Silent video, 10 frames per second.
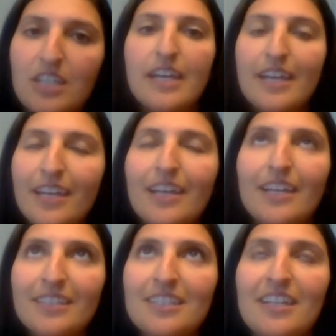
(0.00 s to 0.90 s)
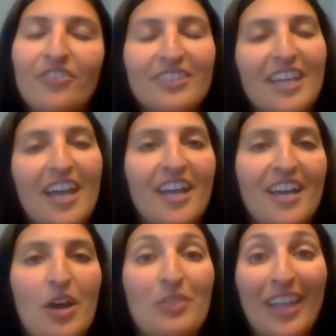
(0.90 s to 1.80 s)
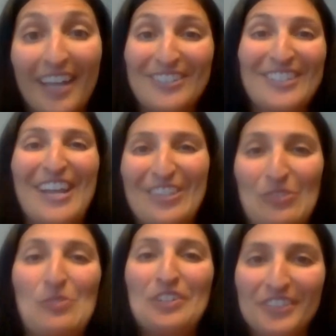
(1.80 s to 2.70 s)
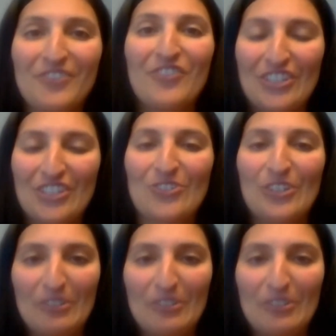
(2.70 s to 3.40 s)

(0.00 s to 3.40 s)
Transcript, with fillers: it's definitely a, a lighter side of the world for sure.